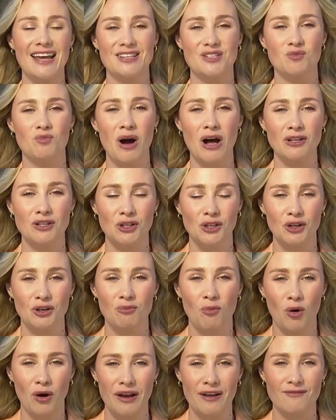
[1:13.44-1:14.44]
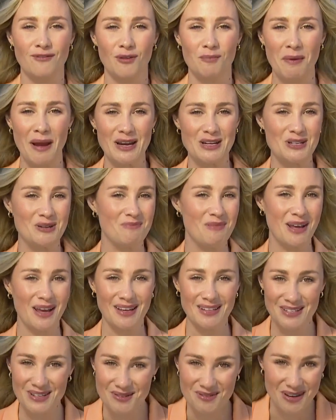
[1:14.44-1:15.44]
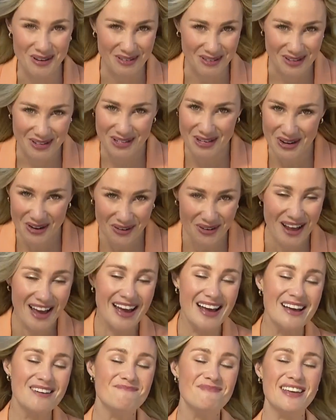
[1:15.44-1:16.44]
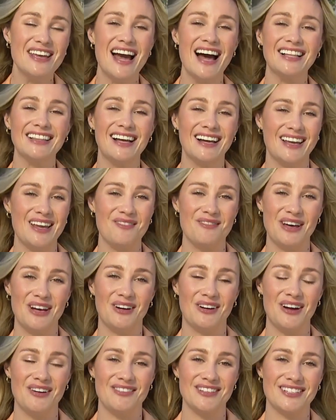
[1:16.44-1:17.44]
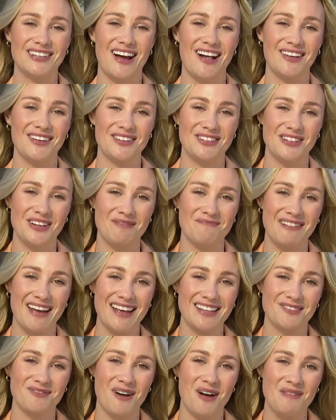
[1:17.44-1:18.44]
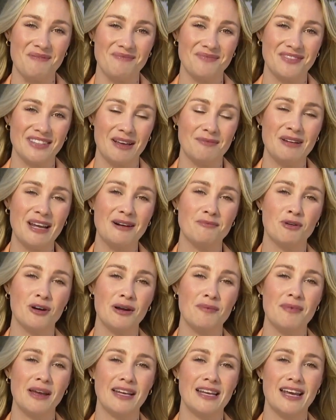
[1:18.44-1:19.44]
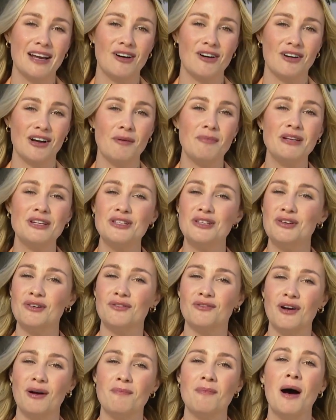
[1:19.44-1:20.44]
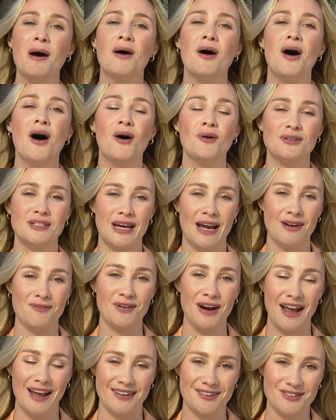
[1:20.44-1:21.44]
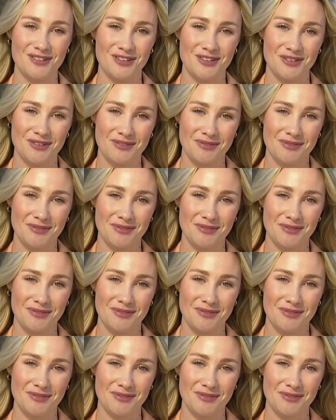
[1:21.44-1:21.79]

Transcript: as well to learn more information because you could soon be a lucky winner of a scholarship as well. I'm Dana Marie McNichol coming to you from Otay Ranch.